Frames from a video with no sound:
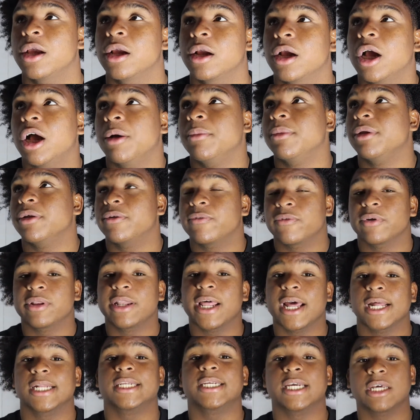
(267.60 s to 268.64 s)
coming for
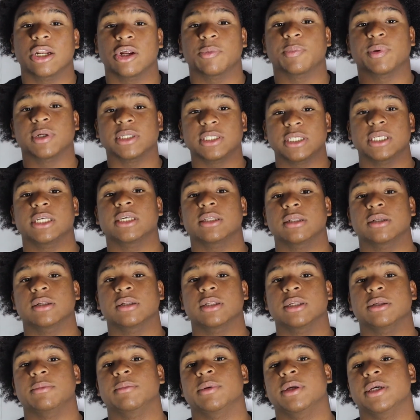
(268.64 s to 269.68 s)
that channel
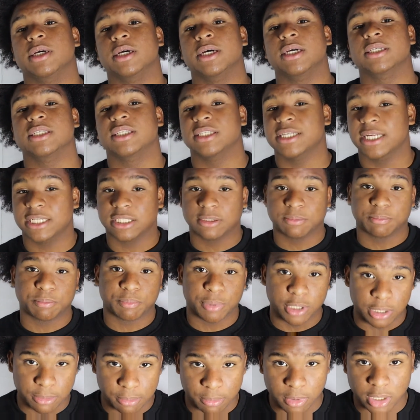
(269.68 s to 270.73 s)
particularly, because that's
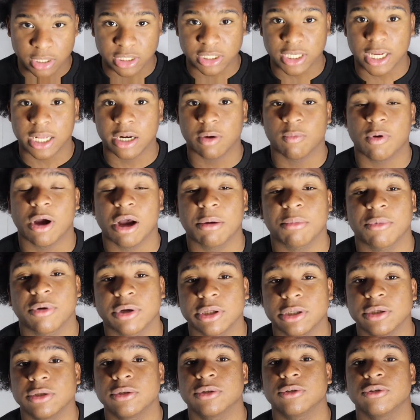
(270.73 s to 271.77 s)
pretty much kind of why I'm
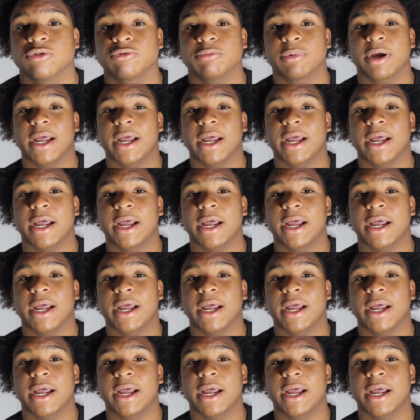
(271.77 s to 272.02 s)
on YouTube.